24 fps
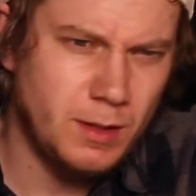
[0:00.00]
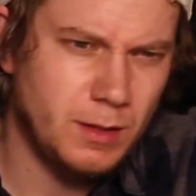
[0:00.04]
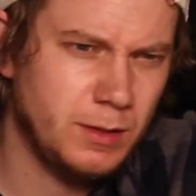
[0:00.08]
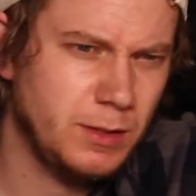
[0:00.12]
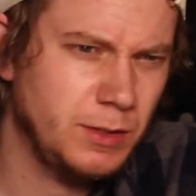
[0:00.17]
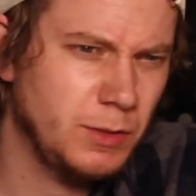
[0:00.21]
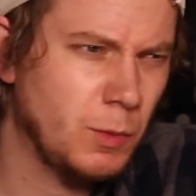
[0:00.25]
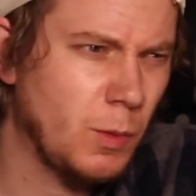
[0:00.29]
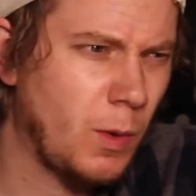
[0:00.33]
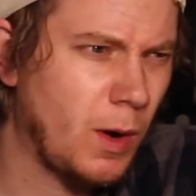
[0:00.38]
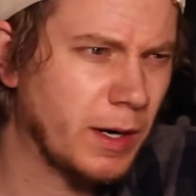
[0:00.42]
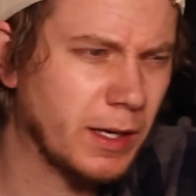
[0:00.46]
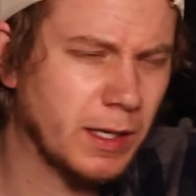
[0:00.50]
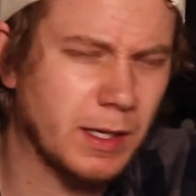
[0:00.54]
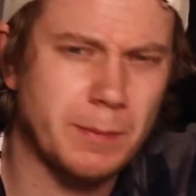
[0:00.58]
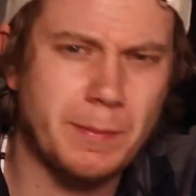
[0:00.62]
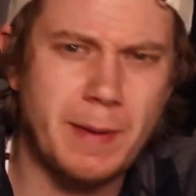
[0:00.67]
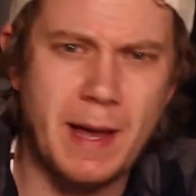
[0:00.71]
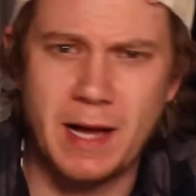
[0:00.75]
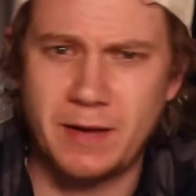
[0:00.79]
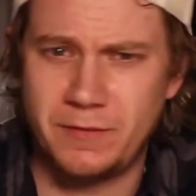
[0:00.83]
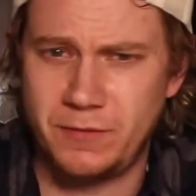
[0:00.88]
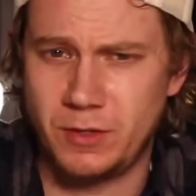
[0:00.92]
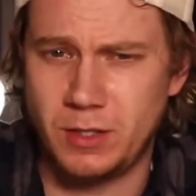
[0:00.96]
You want to come
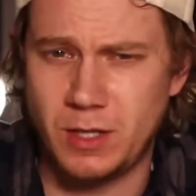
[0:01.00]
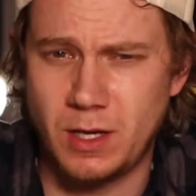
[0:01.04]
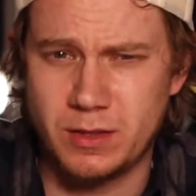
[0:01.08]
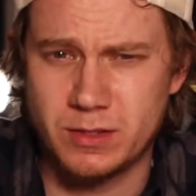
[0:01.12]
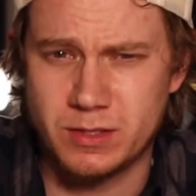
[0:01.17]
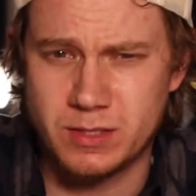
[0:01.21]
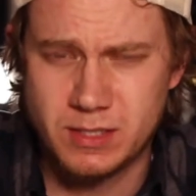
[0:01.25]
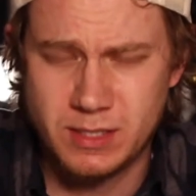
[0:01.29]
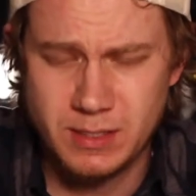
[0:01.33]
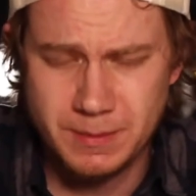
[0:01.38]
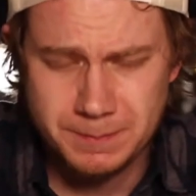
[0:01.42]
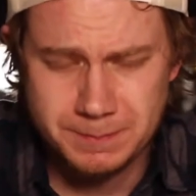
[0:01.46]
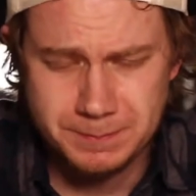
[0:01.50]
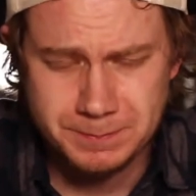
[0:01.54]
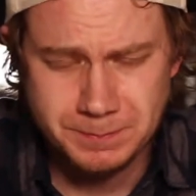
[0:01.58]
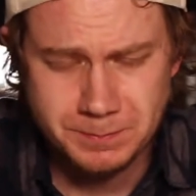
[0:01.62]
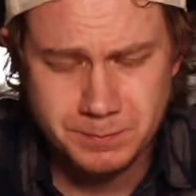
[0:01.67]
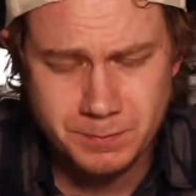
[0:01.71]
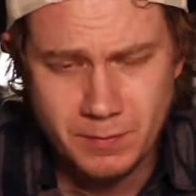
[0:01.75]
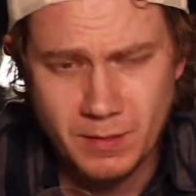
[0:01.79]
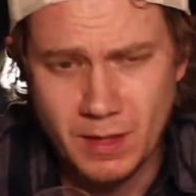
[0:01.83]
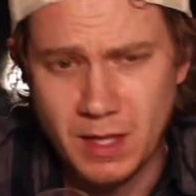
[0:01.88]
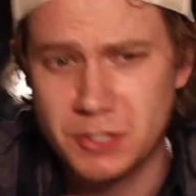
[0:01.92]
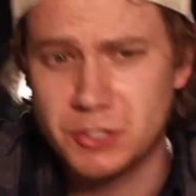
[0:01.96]
back for another sip,
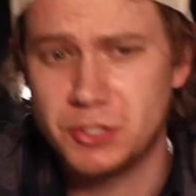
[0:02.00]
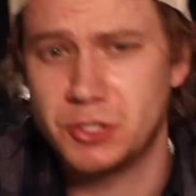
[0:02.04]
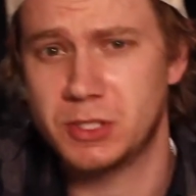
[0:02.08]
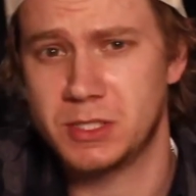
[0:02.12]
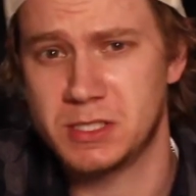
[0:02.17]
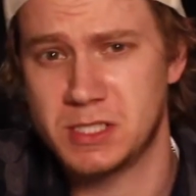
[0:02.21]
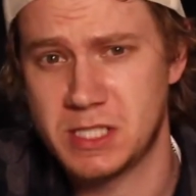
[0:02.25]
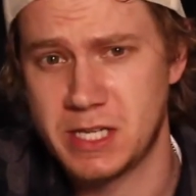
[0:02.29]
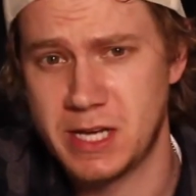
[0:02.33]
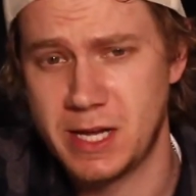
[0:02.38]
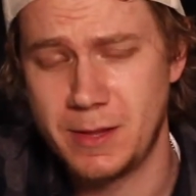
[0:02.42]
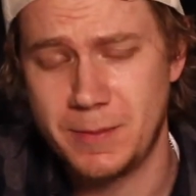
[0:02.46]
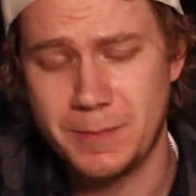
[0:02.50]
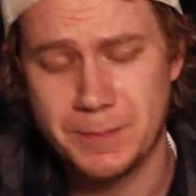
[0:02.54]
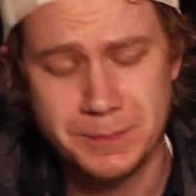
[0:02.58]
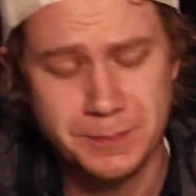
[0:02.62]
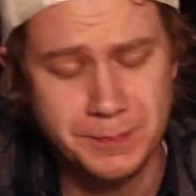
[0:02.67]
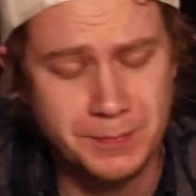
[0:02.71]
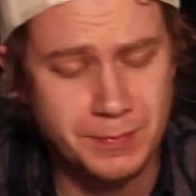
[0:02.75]
as you can tell.